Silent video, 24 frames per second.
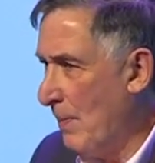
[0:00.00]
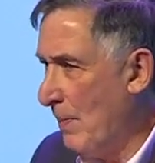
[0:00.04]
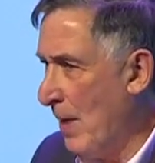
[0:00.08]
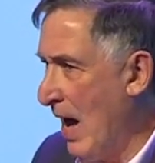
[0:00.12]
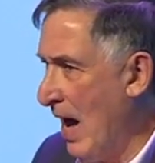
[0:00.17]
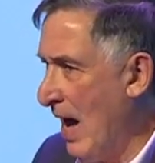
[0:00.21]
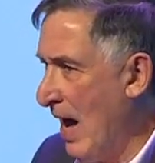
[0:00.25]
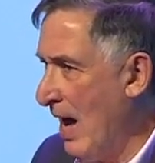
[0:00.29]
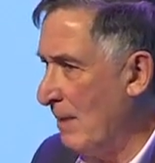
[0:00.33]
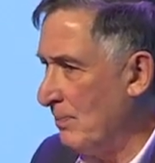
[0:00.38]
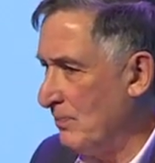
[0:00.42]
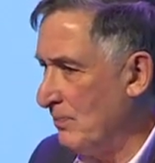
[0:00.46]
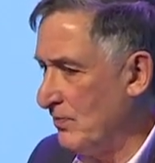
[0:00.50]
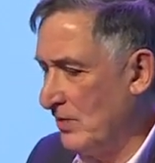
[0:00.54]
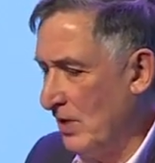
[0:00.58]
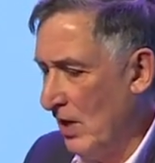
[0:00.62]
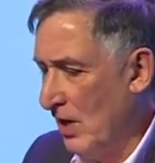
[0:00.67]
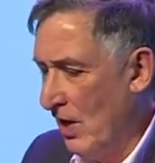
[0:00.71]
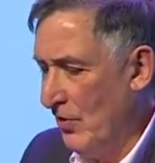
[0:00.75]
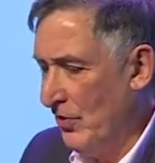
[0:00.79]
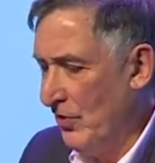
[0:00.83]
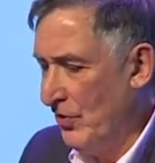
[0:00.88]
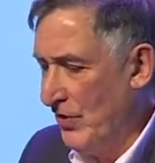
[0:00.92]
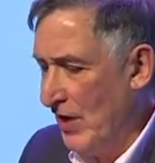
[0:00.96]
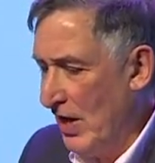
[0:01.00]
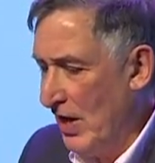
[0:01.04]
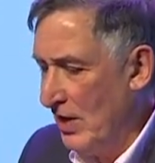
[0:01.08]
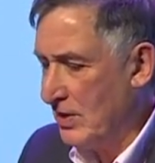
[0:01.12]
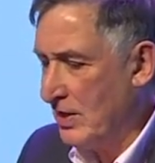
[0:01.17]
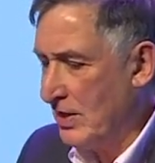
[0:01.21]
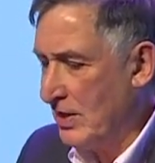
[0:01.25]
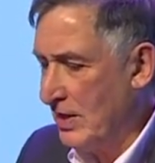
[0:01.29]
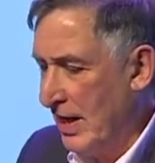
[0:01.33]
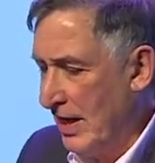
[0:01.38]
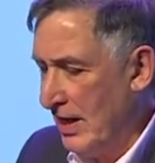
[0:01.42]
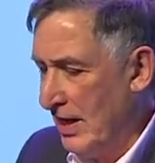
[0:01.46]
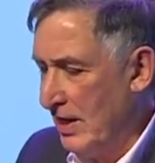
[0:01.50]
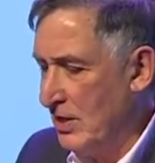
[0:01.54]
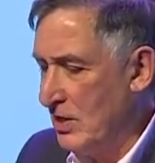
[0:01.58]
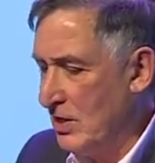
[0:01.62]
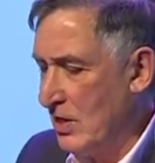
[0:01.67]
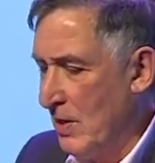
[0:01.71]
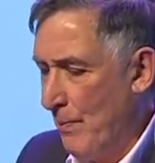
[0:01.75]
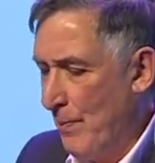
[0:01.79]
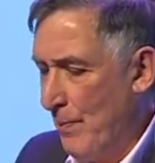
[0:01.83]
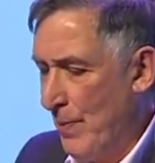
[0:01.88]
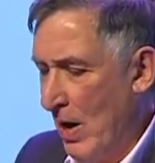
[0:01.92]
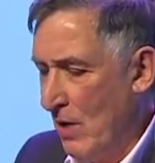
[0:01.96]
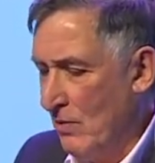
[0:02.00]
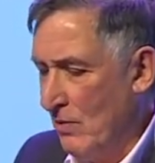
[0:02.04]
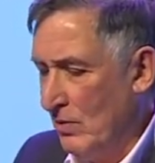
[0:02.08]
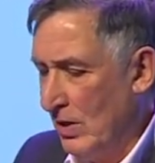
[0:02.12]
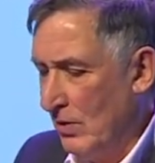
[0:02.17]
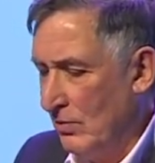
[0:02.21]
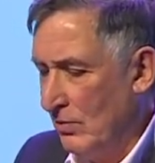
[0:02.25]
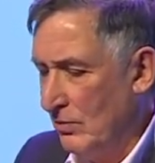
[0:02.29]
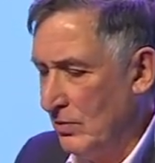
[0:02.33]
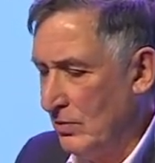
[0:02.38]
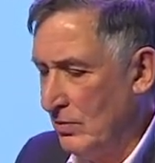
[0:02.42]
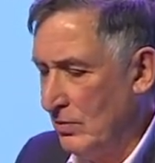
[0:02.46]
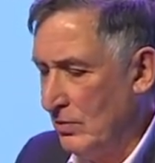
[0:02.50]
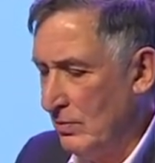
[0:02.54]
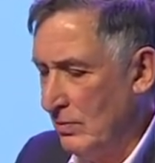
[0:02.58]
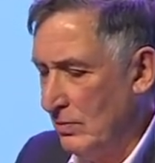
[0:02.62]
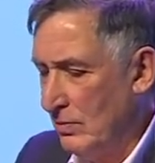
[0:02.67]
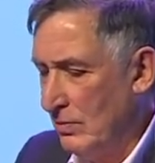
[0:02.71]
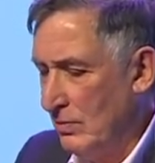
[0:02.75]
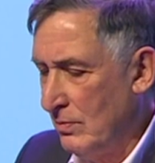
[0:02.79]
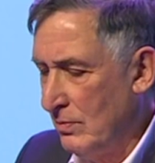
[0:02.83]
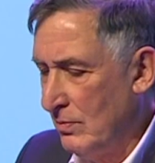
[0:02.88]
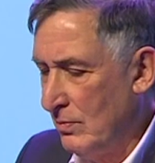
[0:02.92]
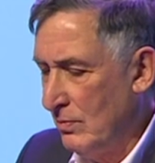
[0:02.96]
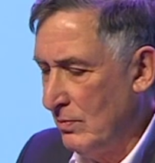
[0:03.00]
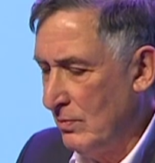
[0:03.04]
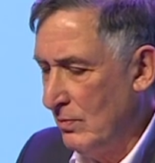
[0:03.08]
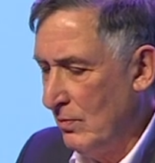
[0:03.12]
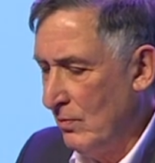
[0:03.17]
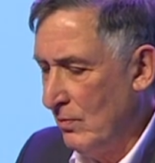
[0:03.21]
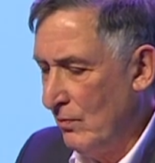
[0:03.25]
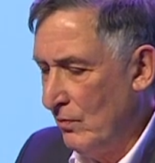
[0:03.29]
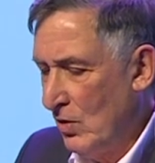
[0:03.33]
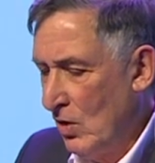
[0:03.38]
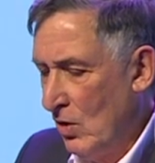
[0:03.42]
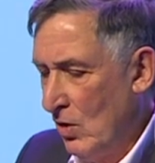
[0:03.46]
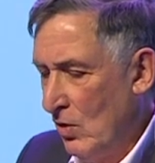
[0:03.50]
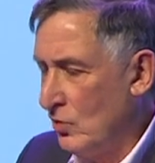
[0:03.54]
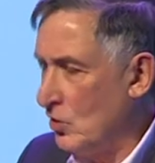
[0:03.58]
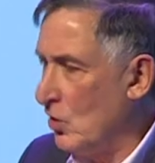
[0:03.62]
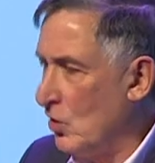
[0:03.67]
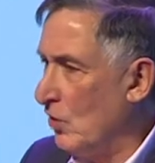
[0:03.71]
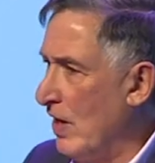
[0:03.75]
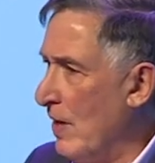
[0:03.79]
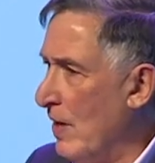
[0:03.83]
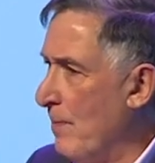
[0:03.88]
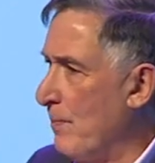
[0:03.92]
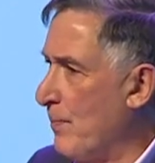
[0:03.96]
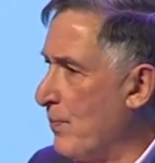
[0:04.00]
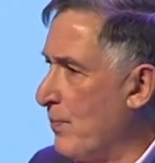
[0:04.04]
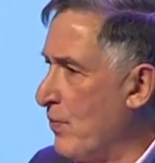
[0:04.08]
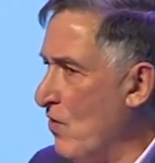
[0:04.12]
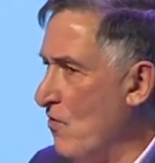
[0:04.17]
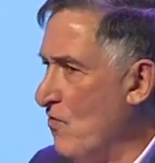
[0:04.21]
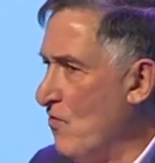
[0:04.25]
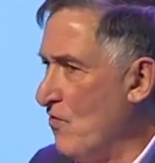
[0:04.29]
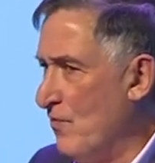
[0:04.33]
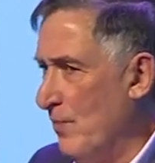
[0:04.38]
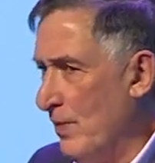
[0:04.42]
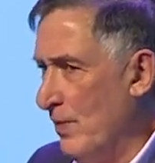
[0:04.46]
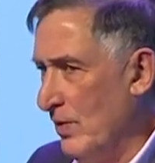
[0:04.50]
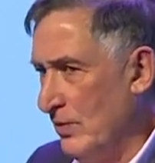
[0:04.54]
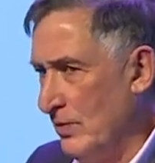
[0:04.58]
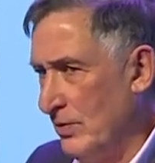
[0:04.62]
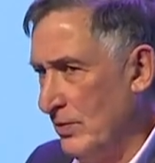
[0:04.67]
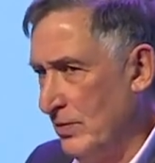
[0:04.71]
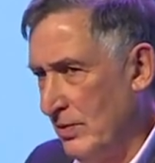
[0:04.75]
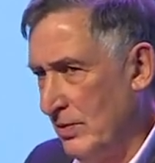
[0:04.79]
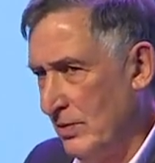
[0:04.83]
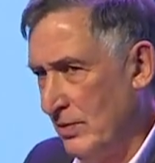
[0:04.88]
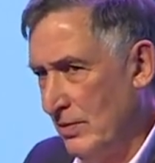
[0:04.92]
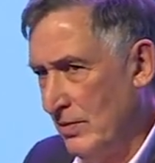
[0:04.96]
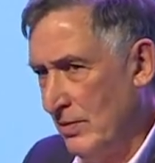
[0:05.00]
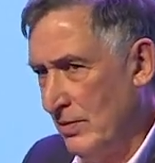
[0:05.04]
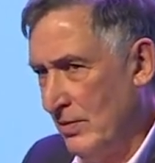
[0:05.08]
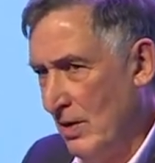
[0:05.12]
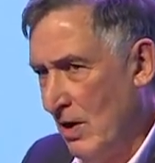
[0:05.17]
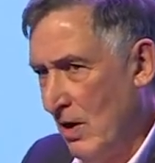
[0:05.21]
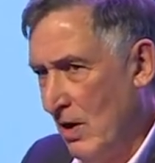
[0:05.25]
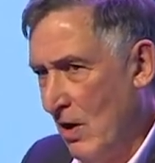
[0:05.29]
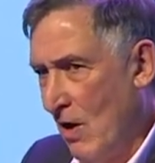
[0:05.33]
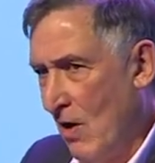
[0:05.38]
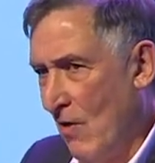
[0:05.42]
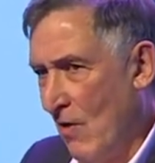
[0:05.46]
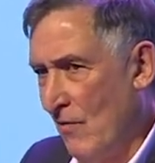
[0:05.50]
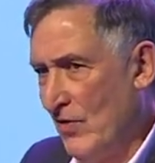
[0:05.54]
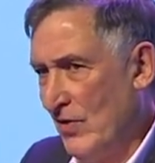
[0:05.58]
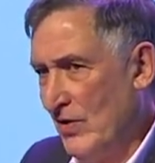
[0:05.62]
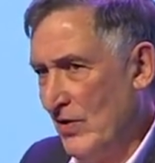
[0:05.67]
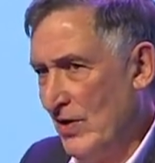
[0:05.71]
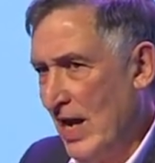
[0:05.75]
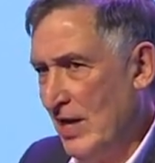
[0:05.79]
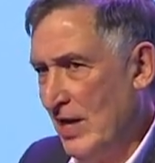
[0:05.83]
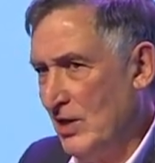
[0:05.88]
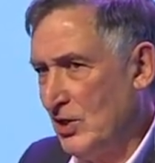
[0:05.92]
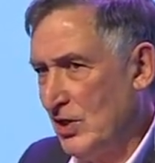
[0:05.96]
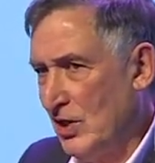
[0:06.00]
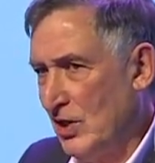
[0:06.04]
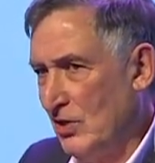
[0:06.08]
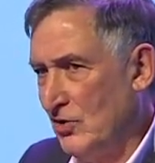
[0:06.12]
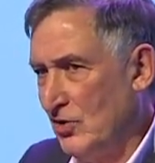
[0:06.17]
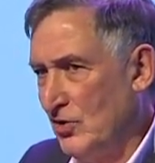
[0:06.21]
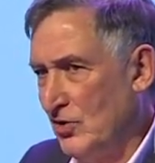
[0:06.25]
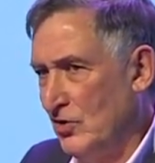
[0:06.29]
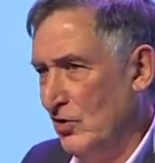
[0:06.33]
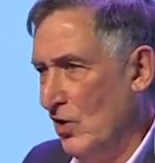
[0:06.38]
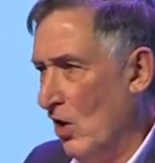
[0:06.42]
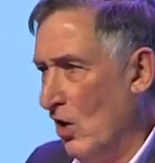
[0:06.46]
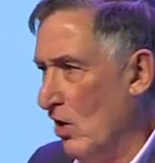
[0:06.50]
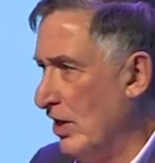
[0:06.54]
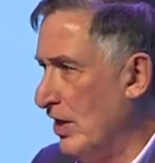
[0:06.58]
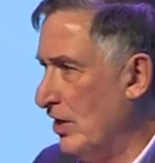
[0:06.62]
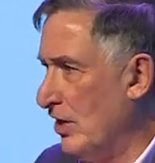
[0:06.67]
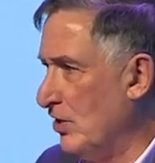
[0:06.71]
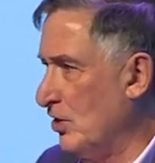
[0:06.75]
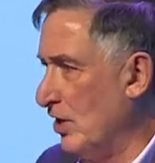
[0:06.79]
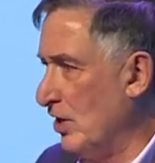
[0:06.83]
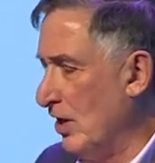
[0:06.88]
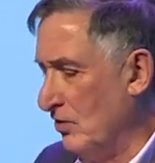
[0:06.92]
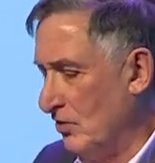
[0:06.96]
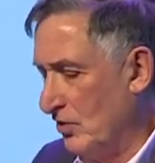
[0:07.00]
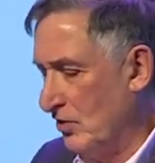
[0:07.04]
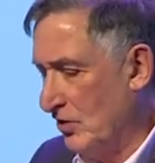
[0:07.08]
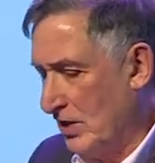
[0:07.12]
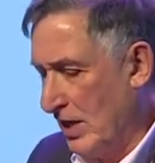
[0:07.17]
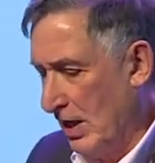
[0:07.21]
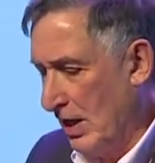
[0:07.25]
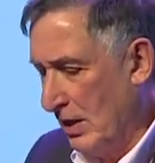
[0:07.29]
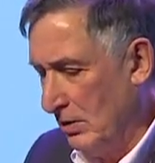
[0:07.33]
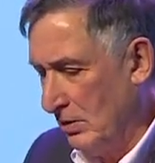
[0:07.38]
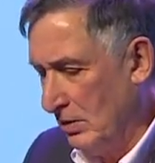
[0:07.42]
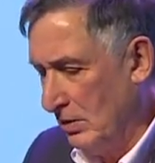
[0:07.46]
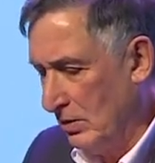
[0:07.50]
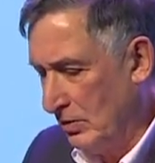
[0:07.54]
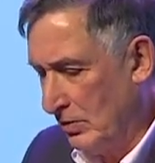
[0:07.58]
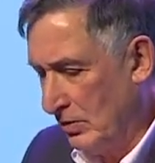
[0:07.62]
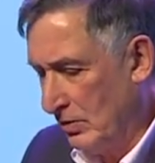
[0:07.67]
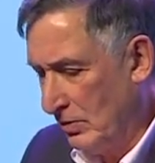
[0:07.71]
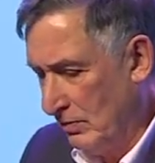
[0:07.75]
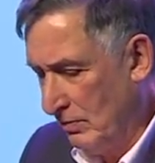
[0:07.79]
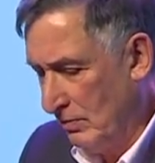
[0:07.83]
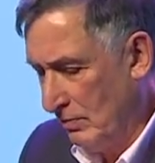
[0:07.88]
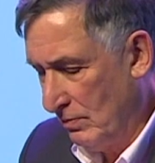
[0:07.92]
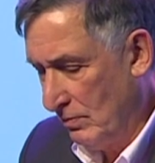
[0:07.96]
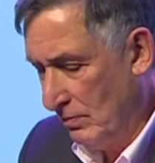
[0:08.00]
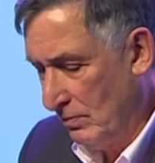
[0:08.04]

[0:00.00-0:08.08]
perhaps the key component to the improvement of the nation's knowledge and skills,